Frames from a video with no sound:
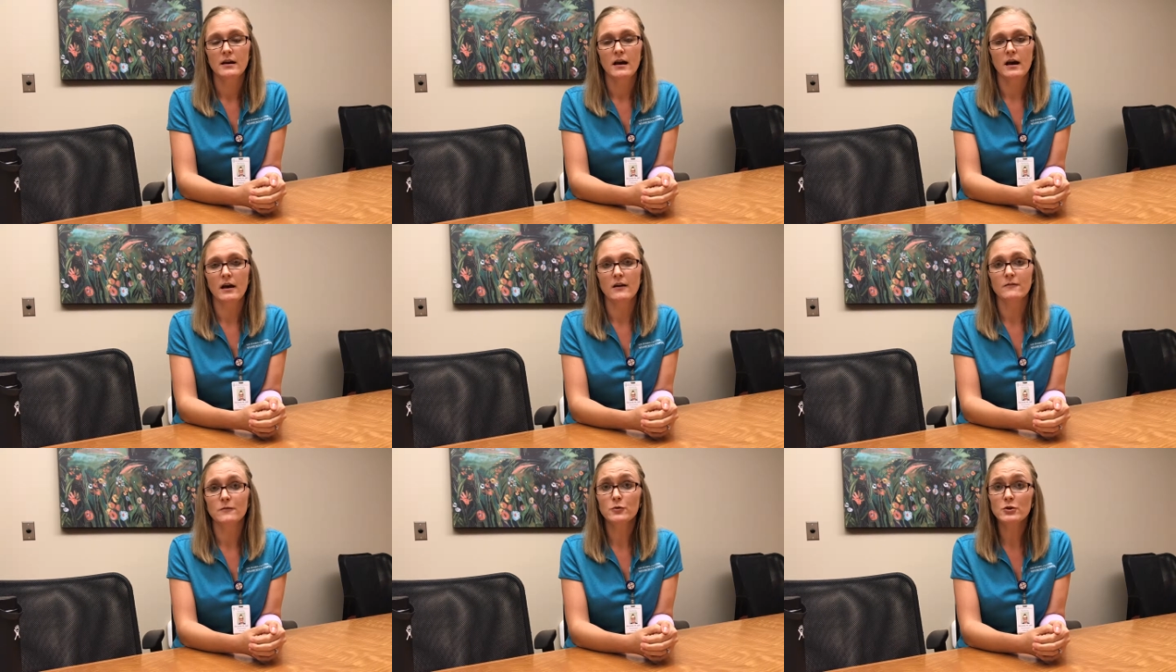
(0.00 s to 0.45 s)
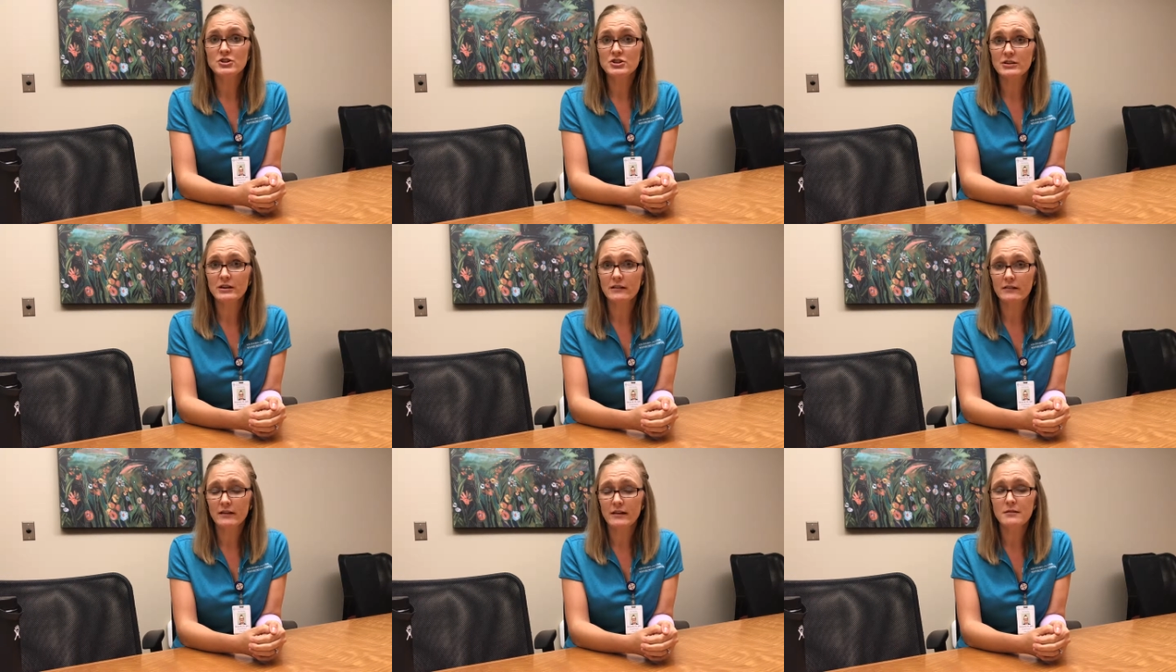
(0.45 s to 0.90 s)

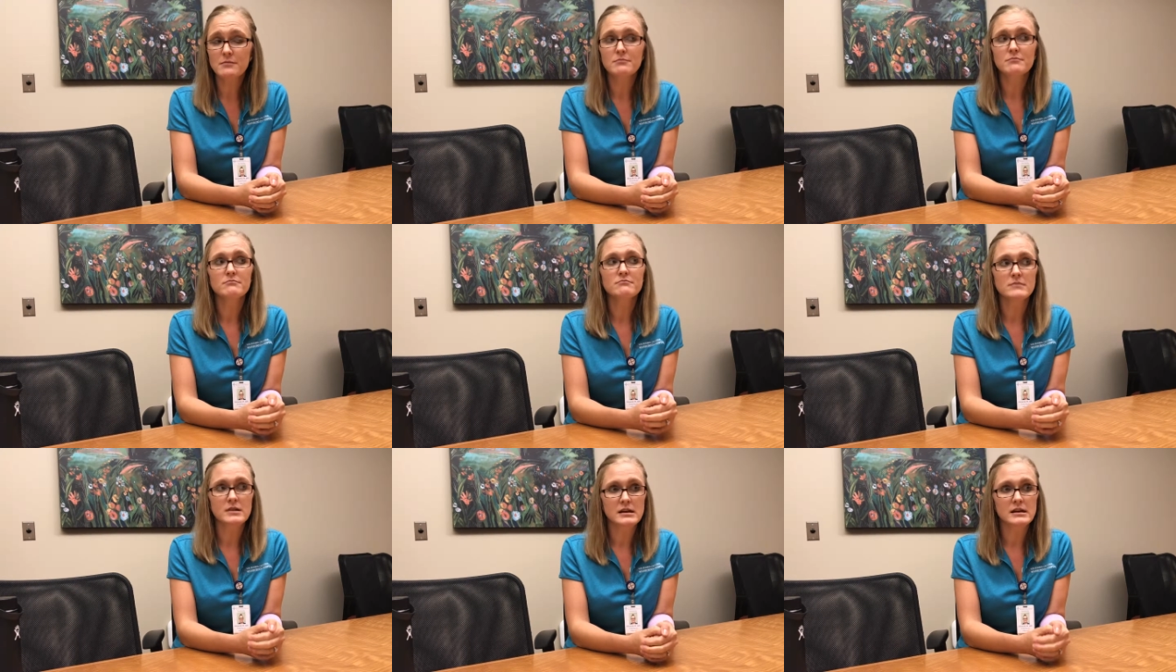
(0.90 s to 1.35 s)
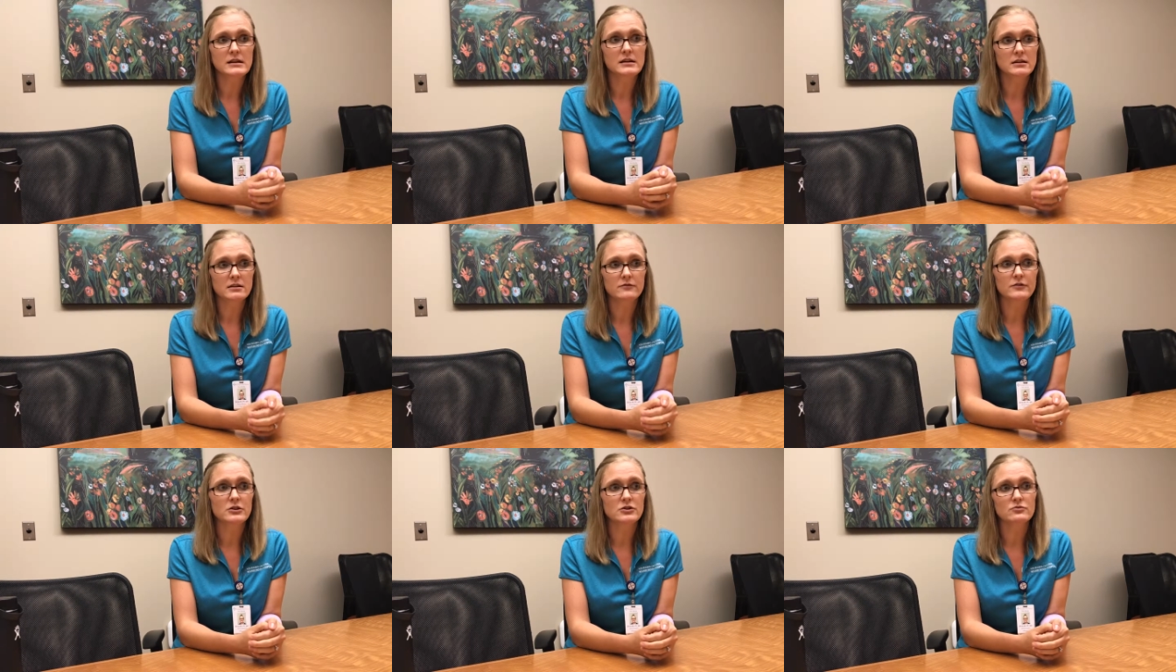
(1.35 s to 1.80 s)
Unfortunately, many
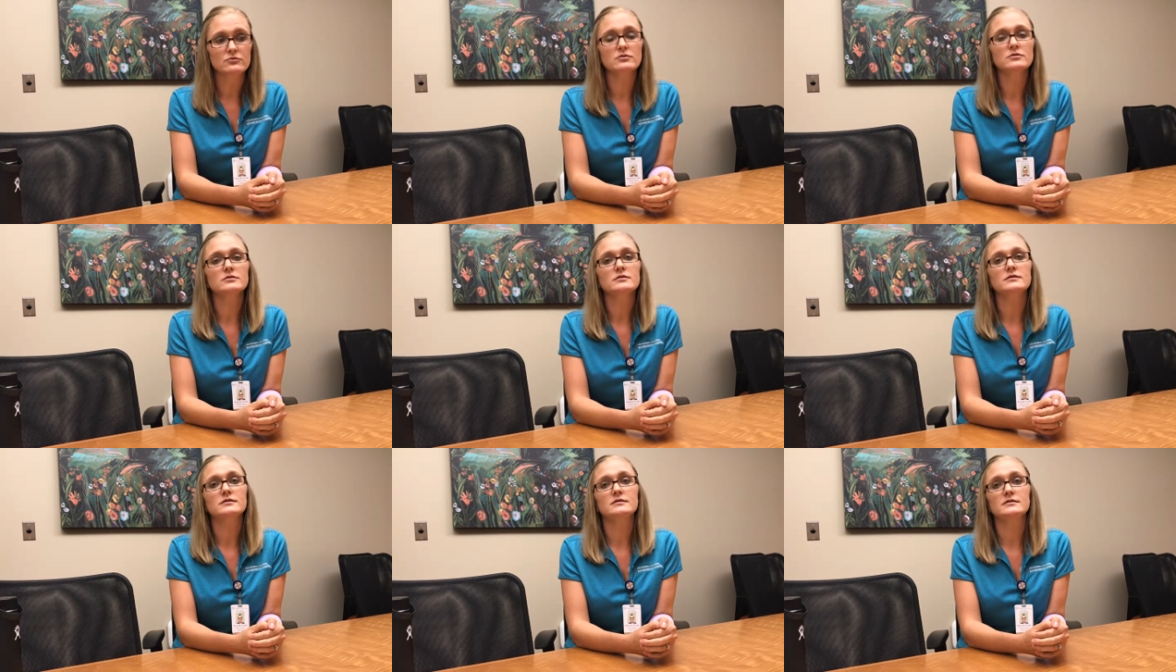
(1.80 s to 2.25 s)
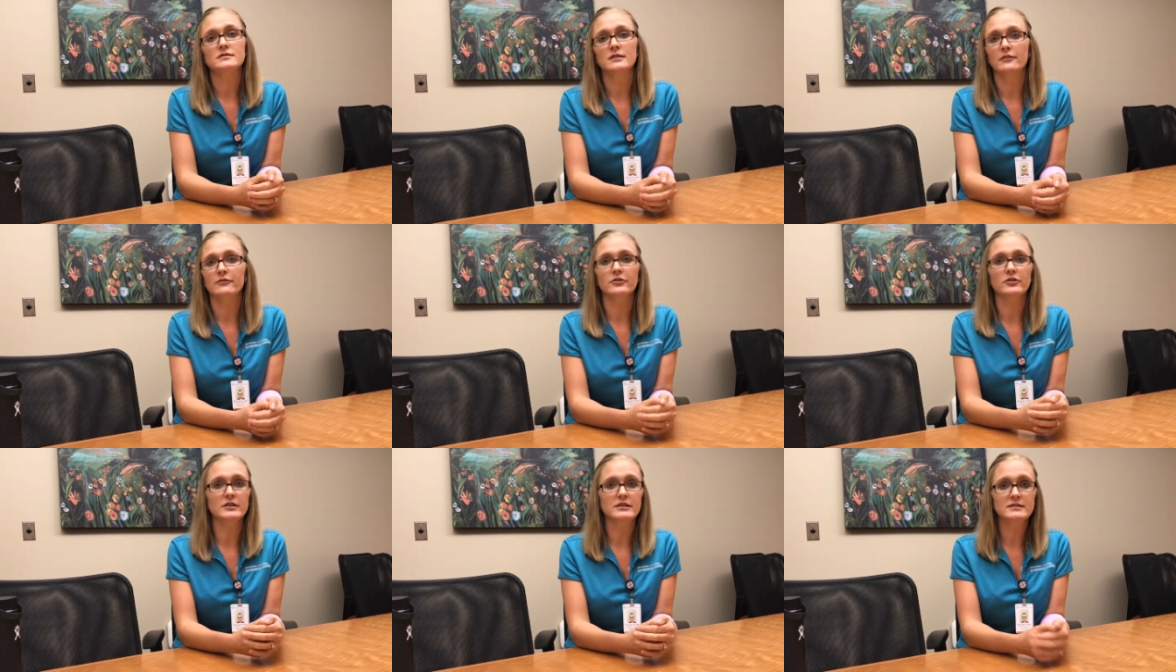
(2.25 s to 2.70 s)
individuals
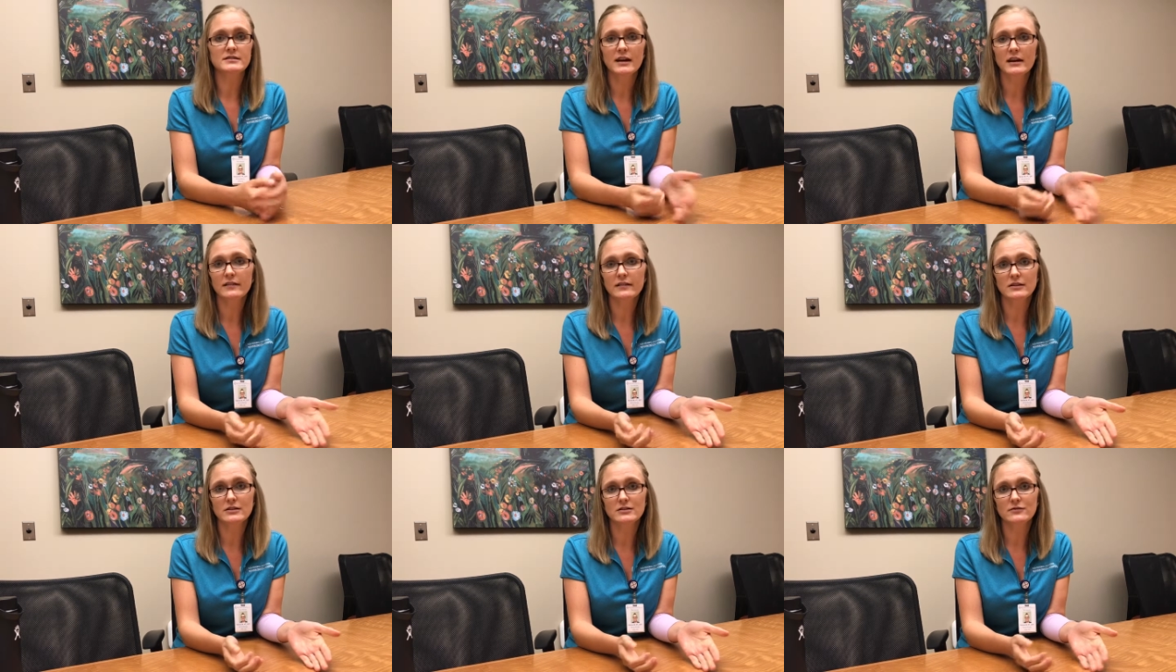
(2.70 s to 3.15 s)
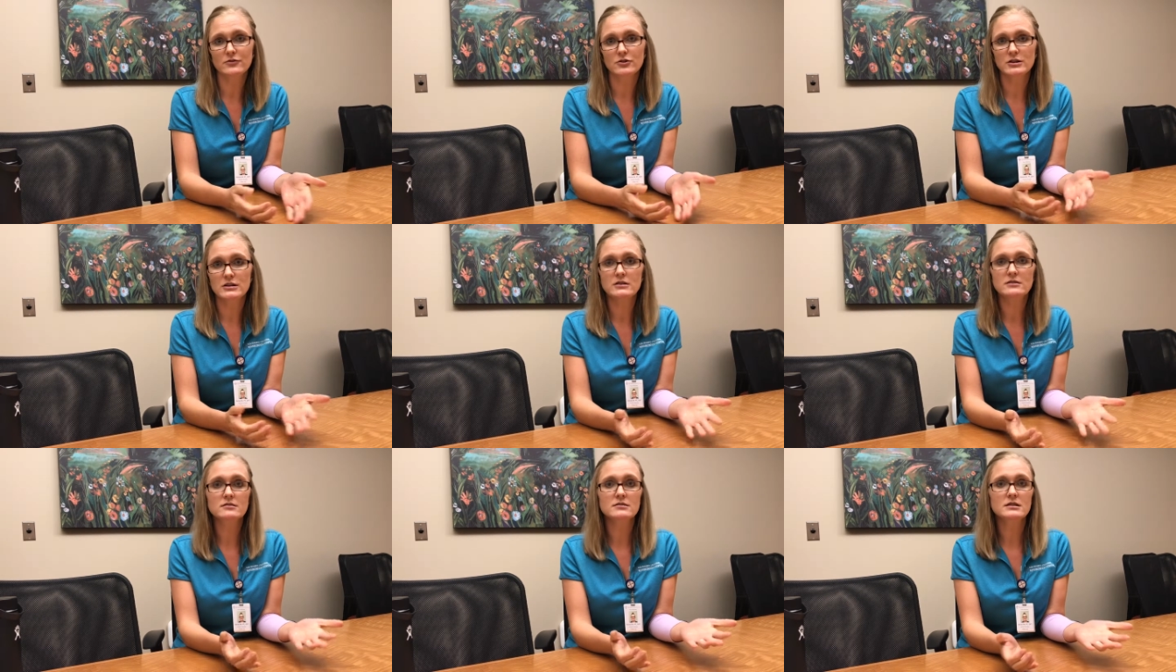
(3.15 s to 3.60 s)
suffer in silence for
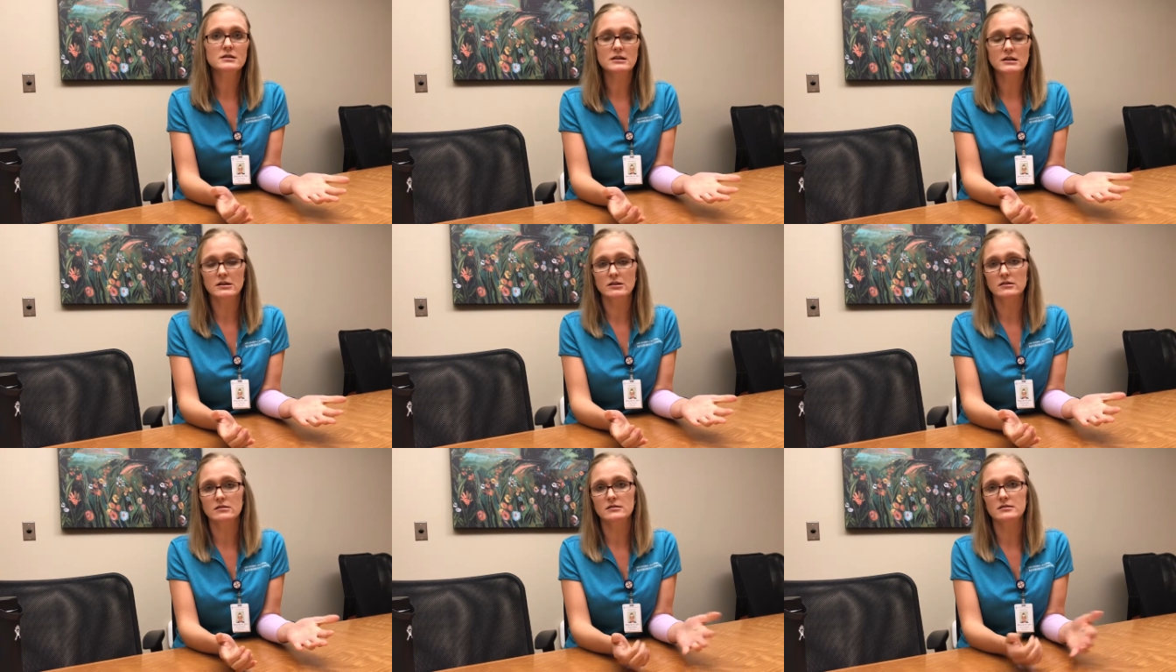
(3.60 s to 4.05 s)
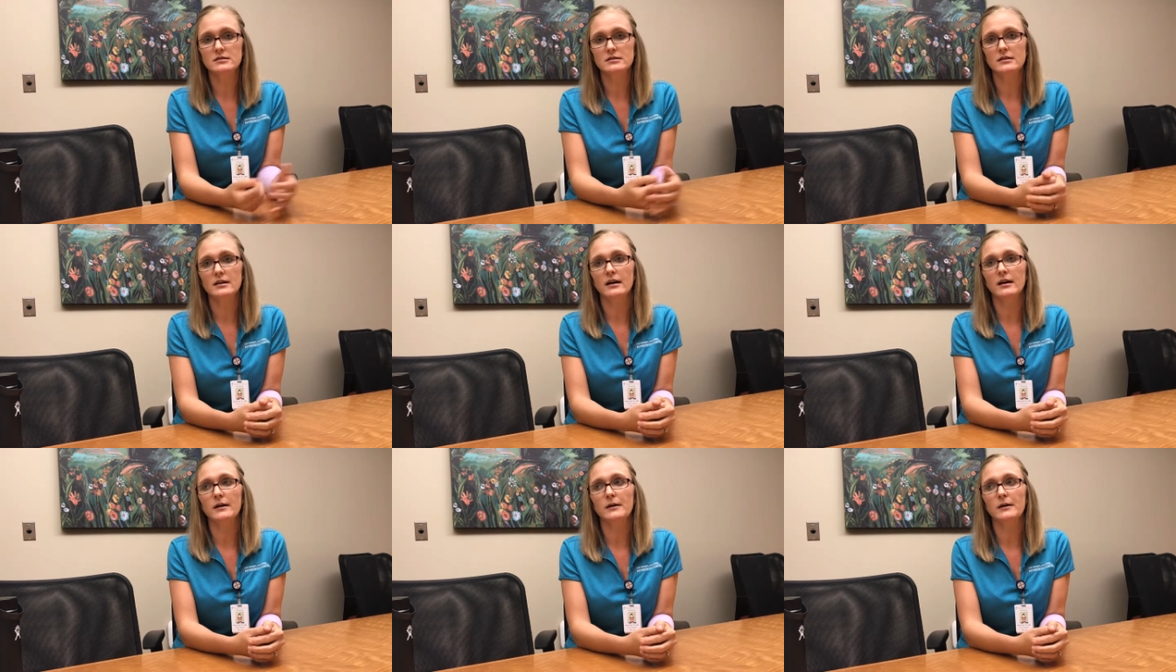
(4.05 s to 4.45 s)
years and years.